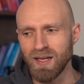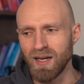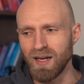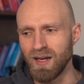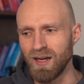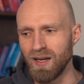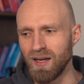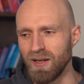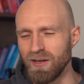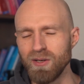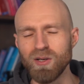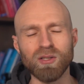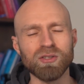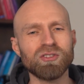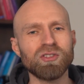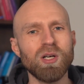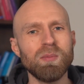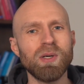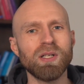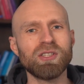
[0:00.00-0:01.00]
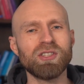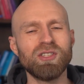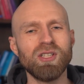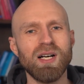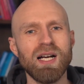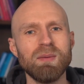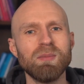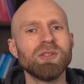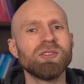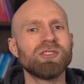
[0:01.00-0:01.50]
not so much
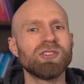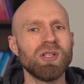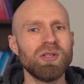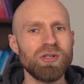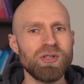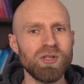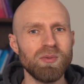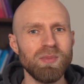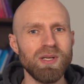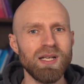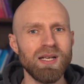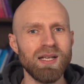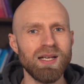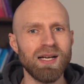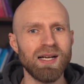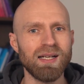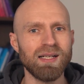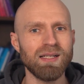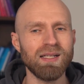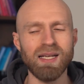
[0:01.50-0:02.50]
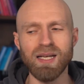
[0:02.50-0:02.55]
time on social media